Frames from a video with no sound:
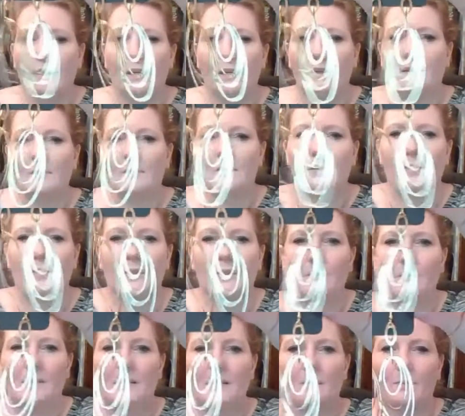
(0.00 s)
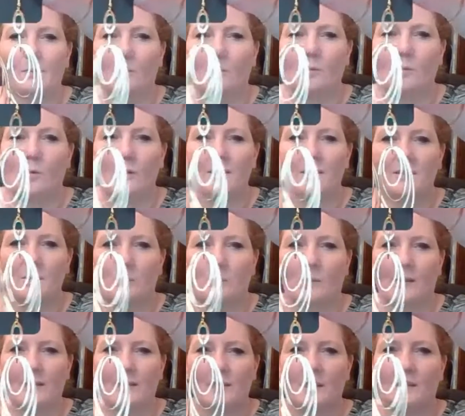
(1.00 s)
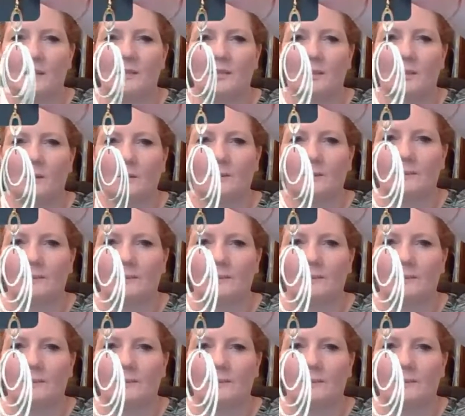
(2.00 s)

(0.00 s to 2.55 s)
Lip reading: is going to be number 122.